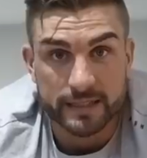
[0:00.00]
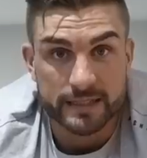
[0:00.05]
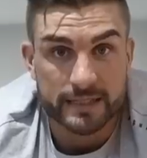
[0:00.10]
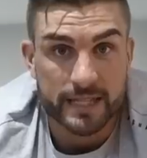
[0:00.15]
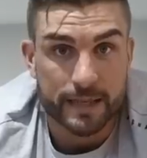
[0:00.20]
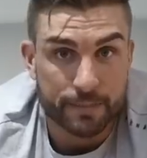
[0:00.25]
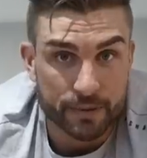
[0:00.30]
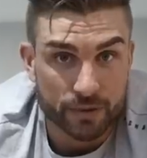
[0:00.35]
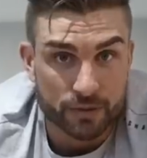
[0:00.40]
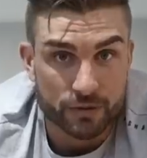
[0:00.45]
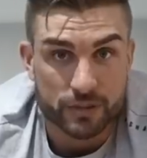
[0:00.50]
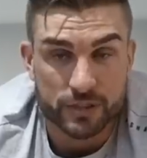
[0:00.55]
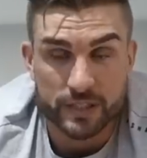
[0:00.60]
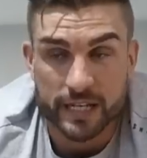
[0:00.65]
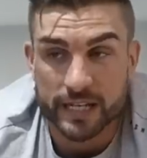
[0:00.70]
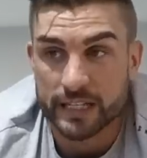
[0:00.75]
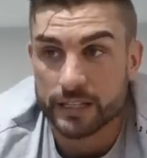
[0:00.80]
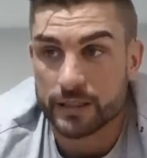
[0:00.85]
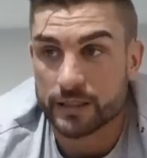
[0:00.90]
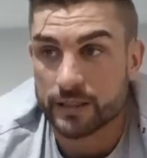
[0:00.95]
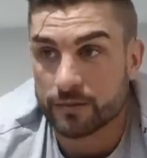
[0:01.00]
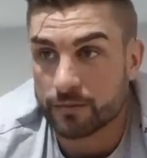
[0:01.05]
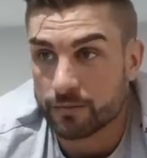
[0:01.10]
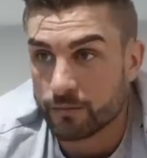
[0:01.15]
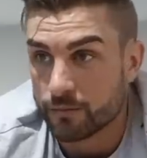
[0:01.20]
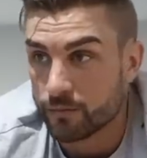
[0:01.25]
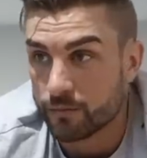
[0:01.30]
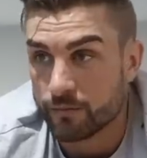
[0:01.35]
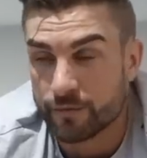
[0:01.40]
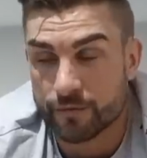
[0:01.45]
stepping on stage,
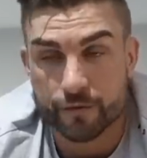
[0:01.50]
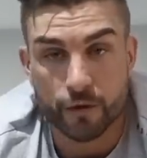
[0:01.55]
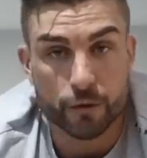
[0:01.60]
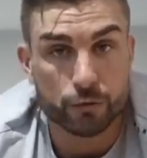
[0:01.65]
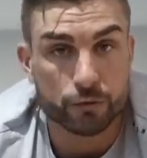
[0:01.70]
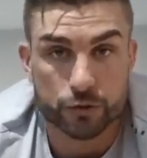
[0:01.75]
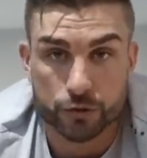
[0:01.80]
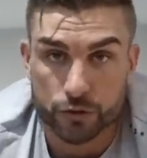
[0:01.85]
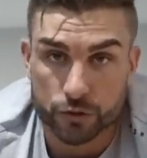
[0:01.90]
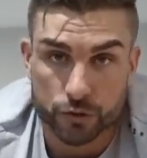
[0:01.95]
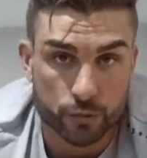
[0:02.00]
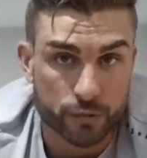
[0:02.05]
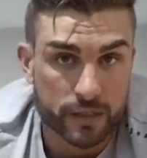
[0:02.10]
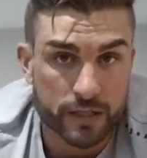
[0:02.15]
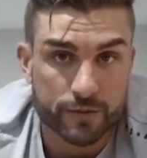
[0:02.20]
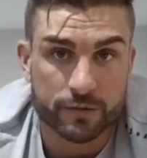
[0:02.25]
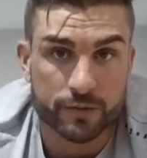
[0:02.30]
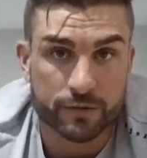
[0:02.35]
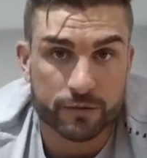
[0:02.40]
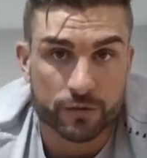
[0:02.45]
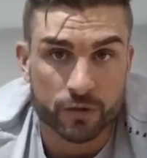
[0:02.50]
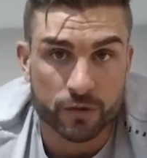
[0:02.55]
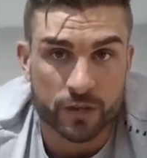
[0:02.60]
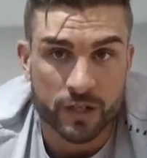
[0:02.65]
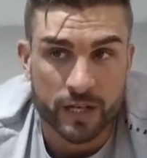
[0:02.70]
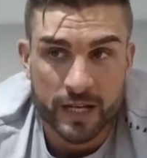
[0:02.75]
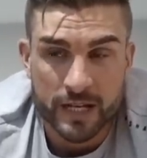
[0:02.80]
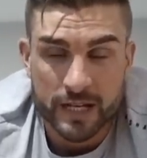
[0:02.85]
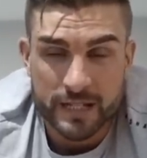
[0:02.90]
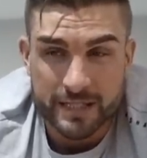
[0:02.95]
photo shoot, whatever you've
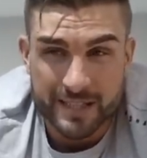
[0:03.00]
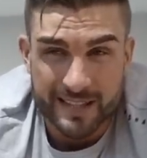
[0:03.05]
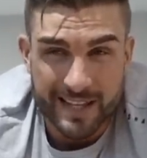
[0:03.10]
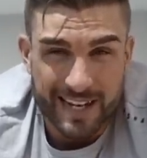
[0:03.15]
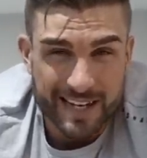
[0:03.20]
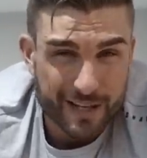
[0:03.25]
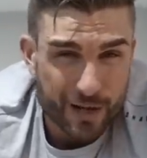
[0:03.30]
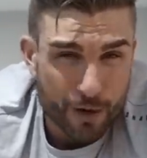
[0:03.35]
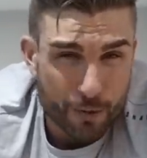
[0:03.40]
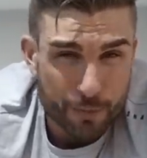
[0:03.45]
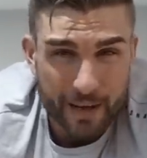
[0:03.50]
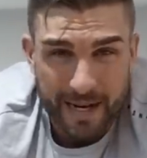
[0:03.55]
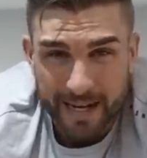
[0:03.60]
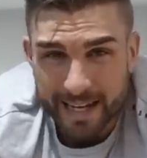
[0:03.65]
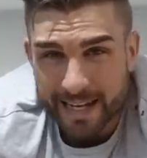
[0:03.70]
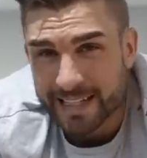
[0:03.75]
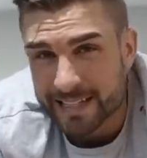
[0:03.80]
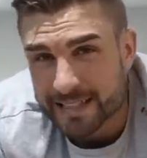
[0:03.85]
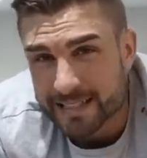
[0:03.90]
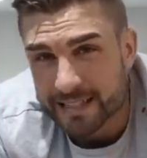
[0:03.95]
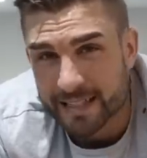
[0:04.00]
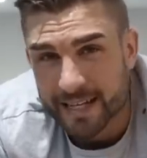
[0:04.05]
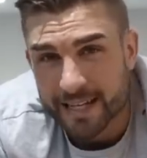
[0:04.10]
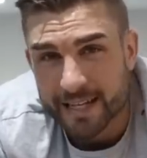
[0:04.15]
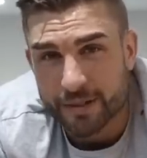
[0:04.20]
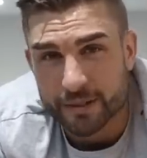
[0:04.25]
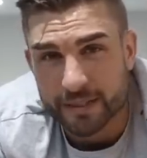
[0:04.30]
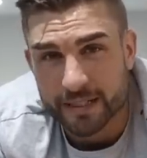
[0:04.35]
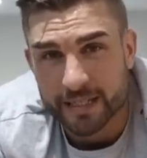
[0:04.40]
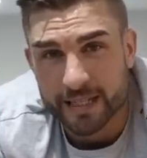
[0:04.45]
done, to then go back into
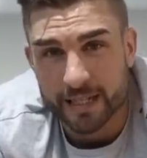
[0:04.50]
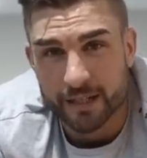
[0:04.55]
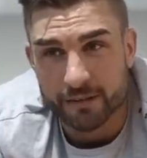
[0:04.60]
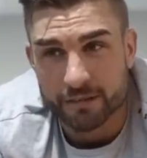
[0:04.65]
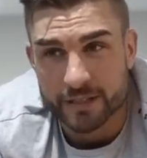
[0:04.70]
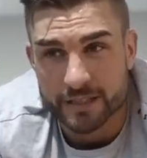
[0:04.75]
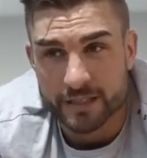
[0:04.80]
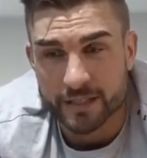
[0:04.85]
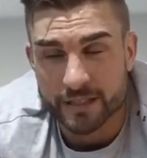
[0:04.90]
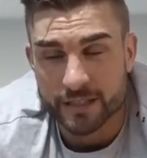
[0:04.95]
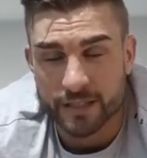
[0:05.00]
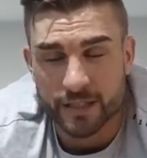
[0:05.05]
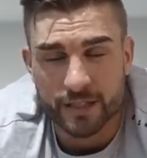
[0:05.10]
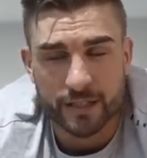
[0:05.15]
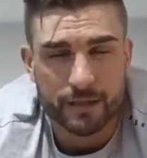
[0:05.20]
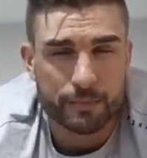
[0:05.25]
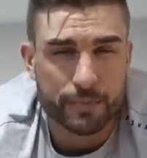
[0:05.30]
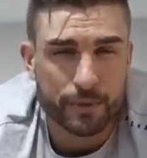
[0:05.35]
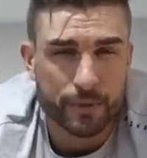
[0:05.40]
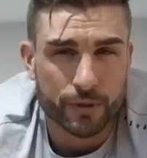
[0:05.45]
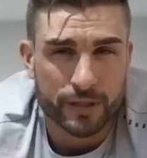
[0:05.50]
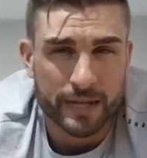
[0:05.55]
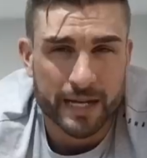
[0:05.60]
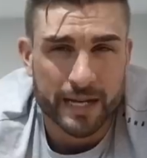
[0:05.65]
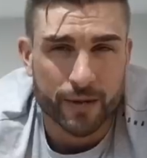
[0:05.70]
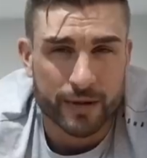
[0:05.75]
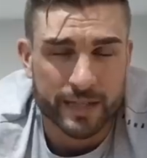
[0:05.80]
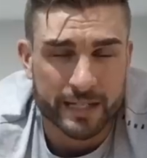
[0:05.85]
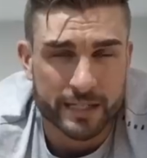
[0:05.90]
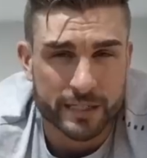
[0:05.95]
counting calories, you're going to burn
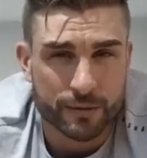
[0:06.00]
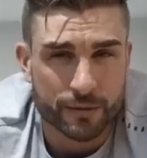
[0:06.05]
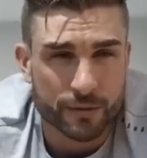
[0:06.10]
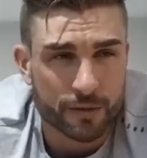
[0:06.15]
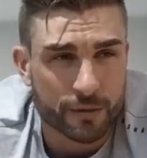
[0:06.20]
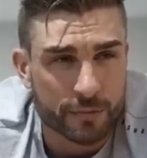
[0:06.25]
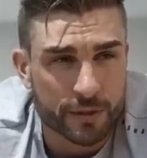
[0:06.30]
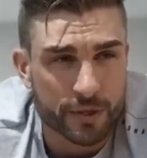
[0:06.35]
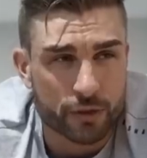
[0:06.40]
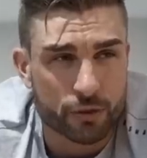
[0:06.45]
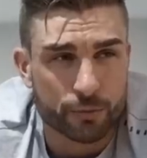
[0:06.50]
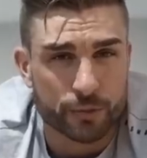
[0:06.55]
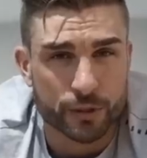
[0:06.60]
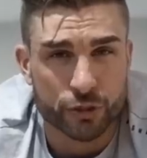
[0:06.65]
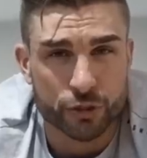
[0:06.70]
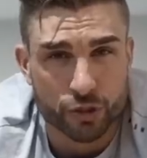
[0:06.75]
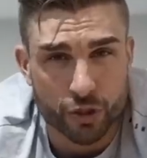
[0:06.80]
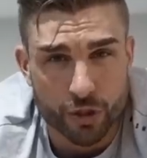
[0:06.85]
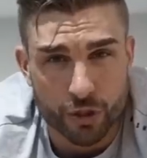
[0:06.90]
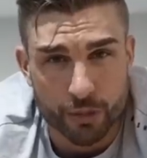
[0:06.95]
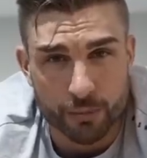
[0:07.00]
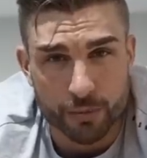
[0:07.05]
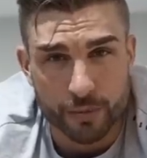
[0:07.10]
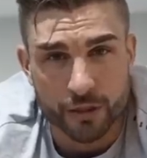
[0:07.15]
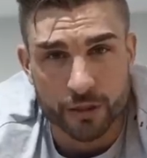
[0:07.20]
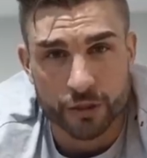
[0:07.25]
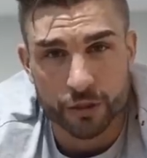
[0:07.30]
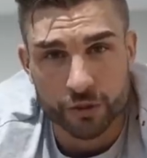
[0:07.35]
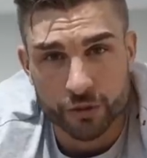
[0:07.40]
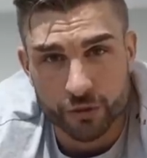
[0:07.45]
out, and it's going to become a job
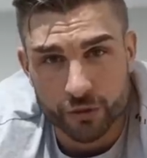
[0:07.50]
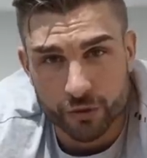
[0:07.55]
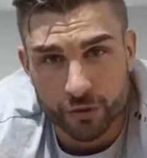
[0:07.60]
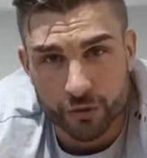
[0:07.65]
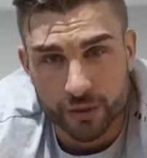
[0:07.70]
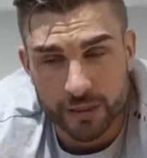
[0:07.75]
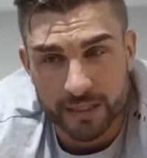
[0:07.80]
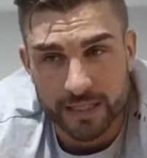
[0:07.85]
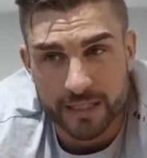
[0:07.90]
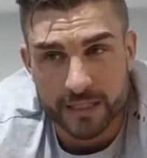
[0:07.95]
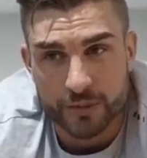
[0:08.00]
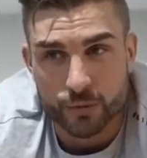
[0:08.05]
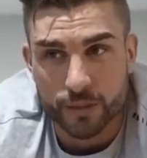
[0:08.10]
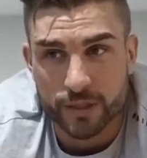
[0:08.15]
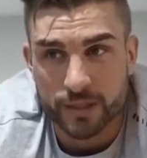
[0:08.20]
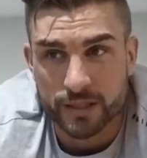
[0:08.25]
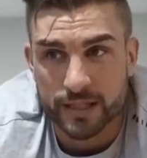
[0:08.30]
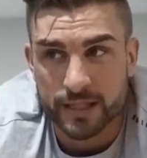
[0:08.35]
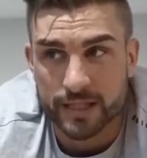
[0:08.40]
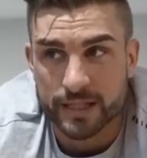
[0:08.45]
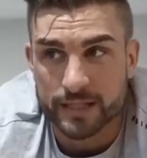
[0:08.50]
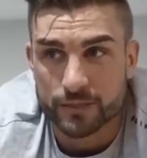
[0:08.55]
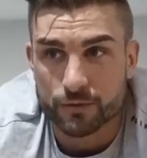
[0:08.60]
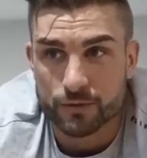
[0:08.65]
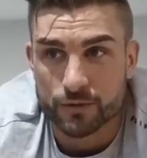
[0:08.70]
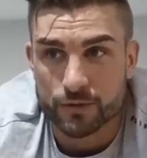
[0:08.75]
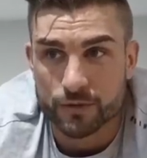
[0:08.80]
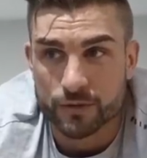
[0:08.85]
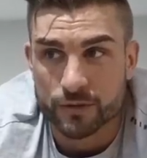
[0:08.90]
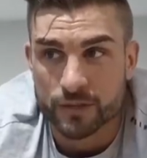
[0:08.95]
and a chore, and that's when it
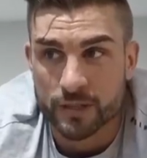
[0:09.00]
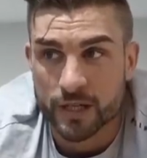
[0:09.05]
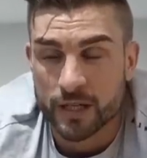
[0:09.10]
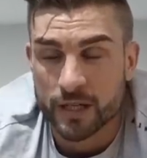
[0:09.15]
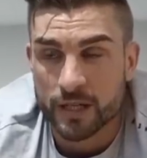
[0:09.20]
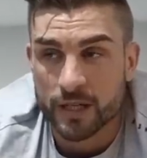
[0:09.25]
doesn't